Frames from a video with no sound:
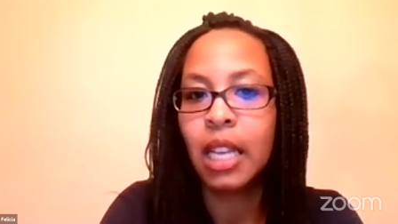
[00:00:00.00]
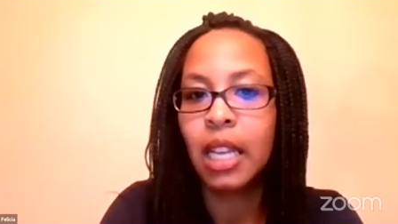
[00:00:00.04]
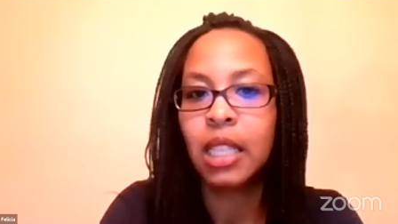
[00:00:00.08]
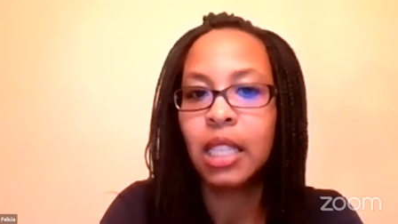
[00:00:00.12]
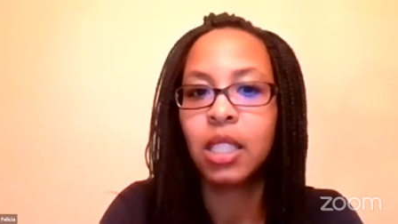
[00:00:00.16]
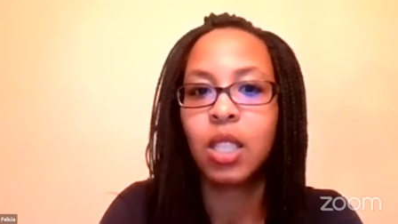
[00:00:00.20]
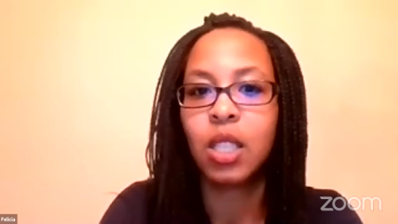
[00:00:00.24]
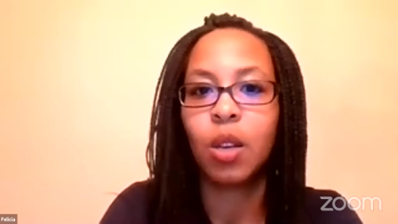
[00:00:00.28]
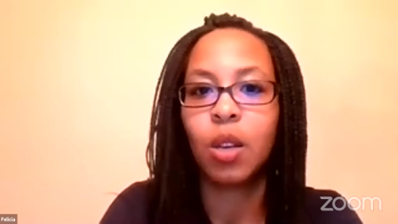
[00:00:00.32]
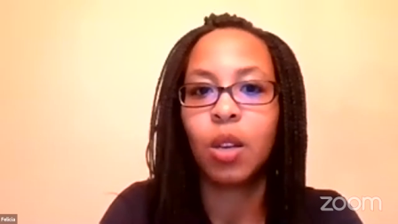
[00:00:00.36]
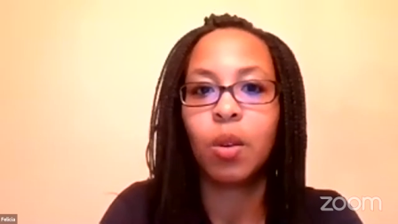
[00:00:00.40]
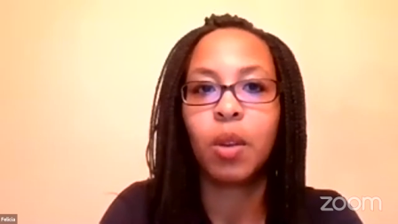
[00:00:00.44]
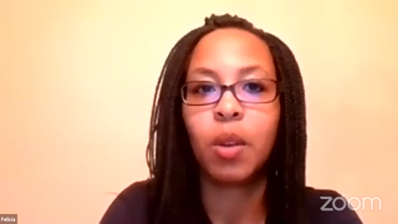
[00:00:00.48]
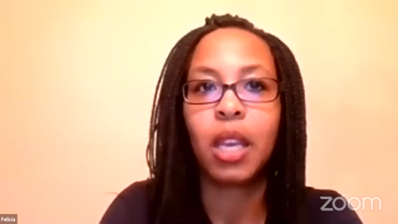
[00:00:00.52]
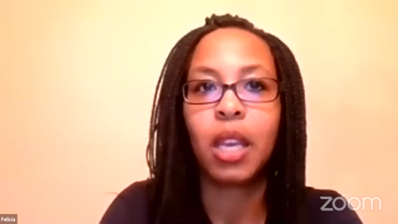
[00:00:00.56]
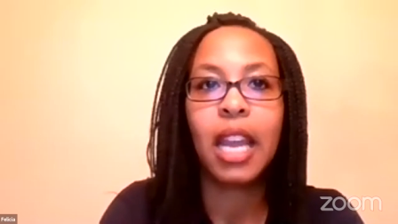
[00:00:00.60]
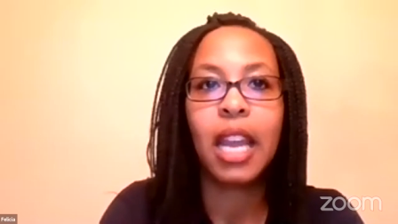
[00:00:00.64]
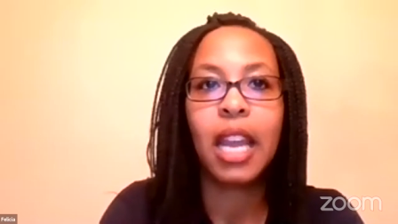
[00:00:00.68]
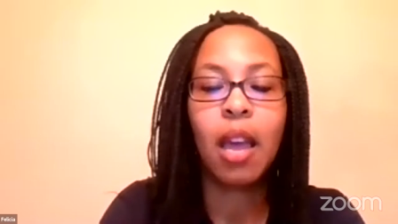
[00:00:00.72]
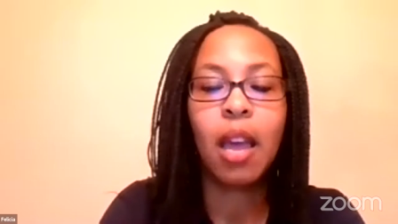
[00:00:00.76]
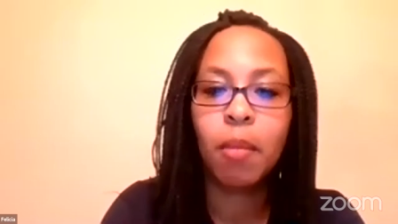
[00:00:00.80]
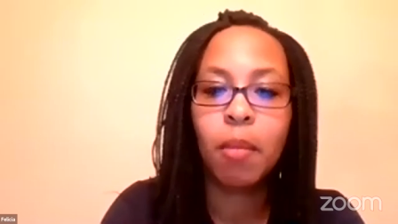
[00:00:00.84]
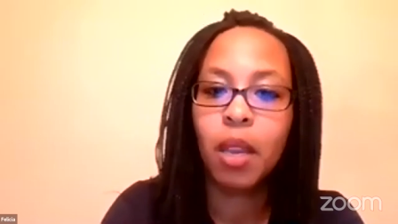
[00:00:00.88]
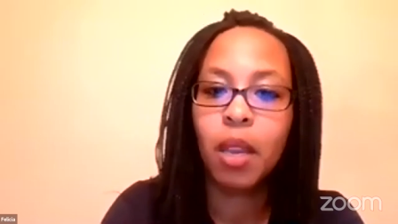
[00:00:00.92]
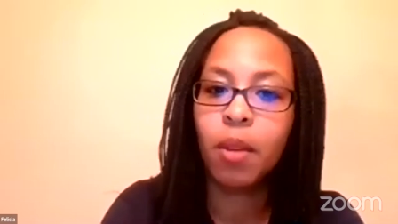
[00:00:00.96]
So get
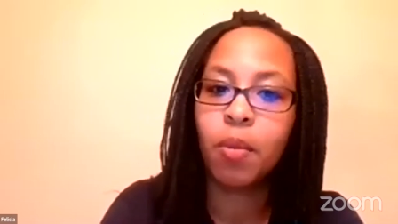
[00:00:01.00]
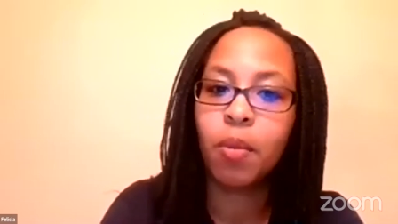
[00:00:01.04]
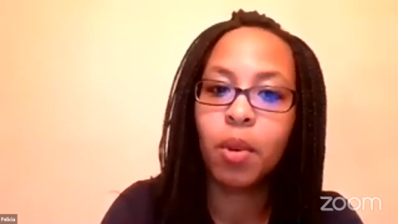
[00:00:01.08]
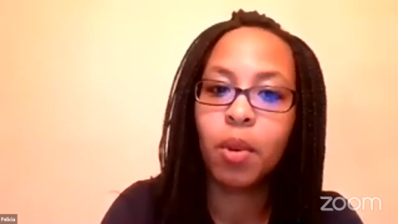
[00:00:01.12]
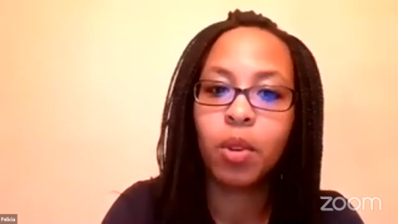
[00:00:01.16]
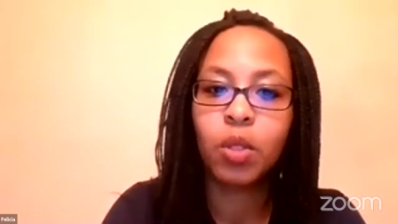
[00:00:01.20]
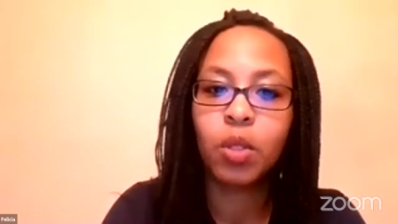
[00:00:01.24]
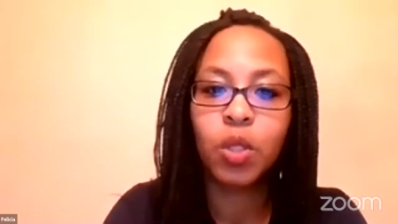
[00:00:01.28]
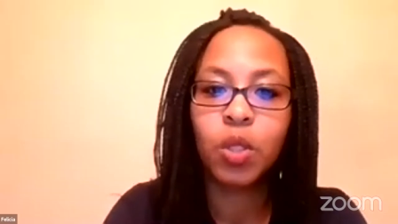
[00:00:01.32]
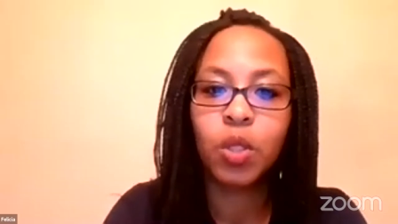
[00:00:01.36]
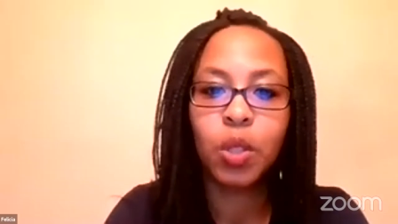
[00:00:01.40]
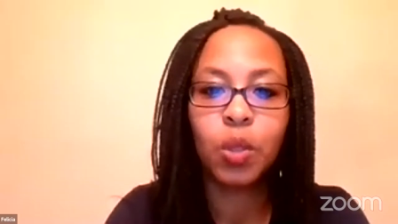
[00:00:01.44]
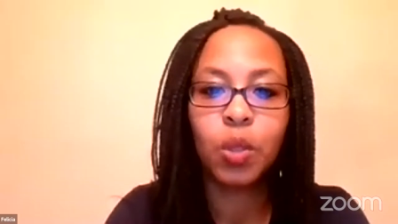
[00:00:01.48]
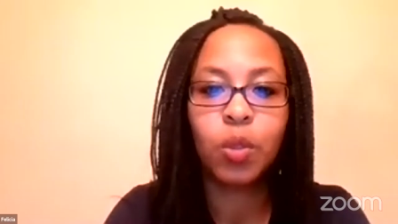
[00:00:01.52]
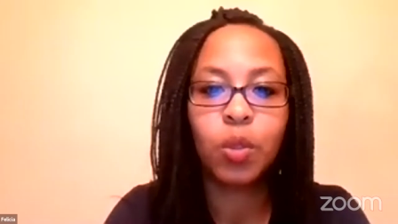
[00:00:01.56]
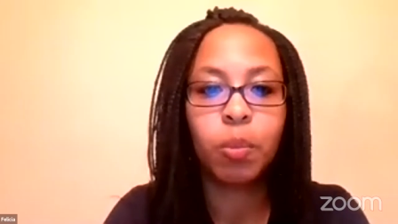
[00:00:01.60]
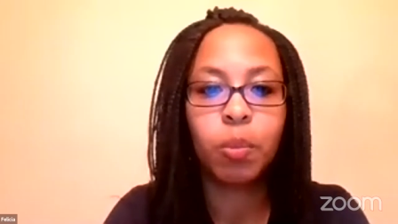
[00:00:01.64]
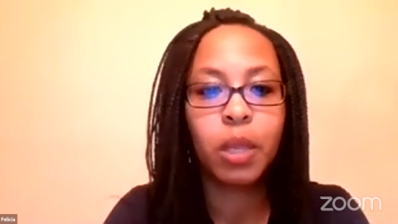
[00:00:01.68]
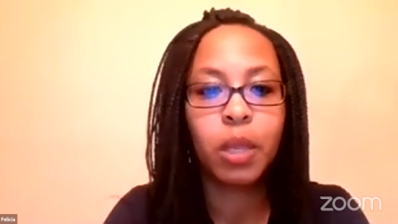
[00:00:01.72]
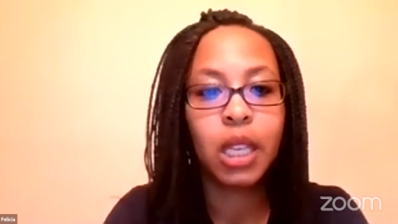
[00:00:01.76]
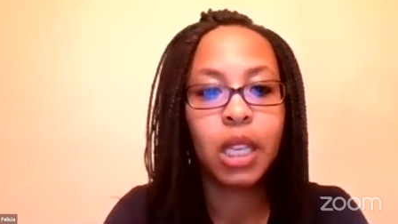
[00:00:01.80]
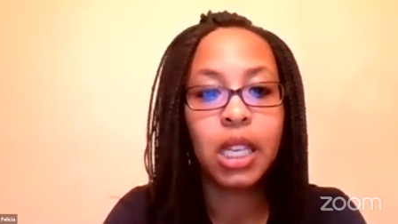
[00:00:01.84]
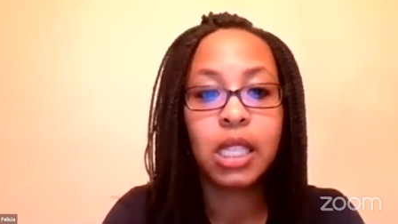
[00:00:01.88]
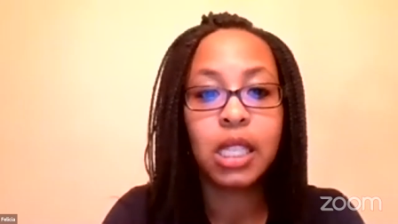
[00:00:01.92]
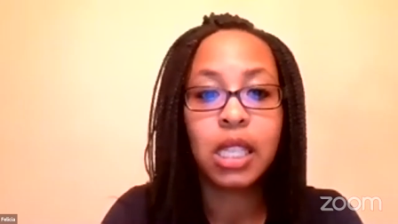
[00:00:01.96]
at me real soon
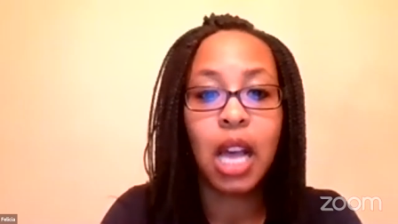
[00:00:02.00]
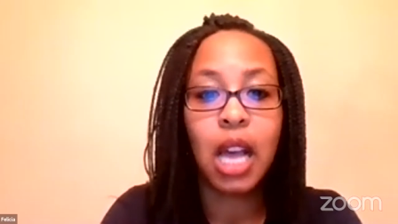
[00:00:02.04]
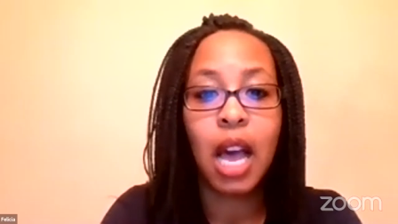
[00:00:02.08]
because